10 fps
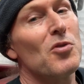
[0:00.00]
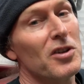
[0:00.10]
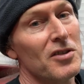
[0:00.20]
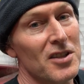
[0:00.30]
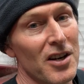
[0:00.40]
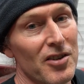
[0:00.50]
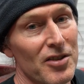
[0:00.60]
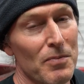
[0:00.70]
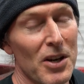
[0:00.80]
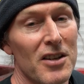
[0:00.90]

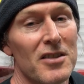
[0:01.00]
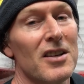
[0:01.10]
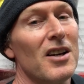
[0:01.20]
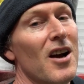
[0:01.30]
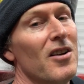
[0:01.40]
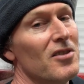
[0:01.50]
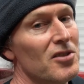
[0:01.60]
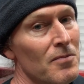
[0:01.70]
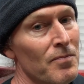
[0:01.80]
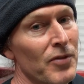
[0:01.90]
concerned because the car's
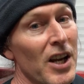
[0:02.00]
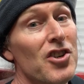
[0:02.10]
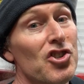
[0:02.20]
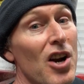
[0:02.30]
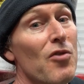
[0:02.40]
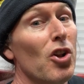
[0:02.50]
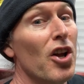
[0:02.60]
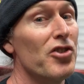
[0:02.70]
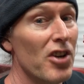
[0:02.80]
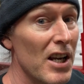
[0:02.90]
in general
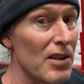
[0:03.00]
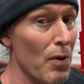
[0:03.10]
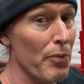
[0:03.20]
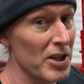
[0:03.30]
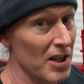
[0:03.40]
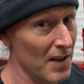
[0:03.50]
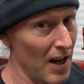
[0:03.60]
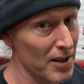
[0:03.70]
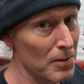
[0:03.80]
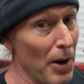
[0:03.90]
underneath when we did that
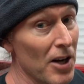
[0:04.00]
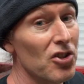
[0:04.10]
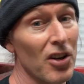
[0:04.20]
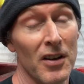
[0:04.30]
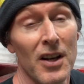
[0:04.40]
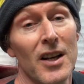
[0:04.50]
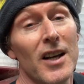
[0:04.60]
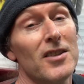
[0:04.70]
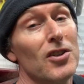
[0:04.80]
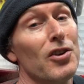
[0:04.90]
inspection
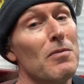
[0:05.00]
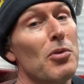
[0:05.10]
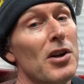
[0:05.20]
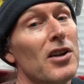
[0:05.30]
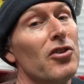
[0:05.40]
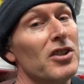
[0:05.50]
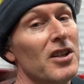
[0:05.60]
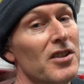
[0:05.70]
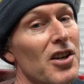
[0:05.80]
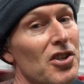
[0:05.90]
is looking pretty good
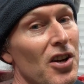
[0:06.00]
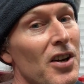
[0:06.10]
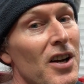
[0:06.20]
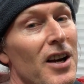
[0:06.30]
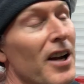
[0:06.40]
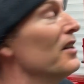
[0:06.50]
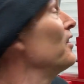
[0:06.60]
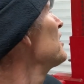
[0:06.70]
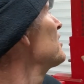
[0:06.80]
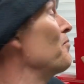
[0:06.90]
condition, and at
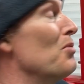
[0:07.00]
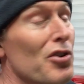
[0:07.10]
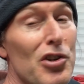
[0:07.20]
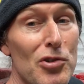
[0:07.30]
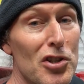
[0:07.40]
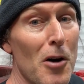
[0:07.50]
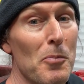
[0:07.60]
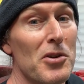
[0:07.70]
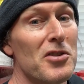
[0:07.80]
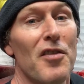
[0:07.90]
least they've put new
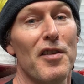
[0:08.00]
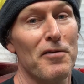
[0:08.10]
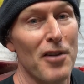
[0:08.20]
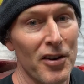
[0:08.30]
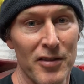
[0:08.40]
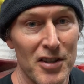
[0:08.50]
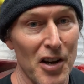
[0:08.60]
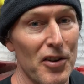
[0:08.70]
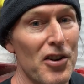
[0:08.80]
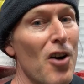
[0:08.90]
stoppers on the front so
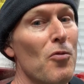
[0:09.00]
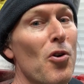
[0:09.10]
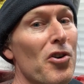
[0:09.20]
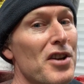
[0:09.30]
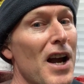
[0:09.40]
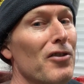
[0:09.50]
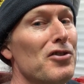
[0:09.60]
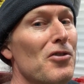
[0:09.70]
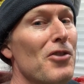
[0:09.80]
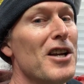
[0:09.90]
they're not worn down
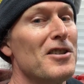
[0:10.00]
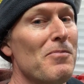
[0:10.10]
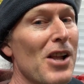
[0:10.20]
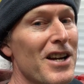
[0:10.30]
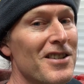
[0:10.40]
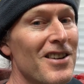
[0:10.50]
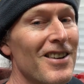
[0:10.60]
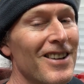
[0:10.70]
to razor blades.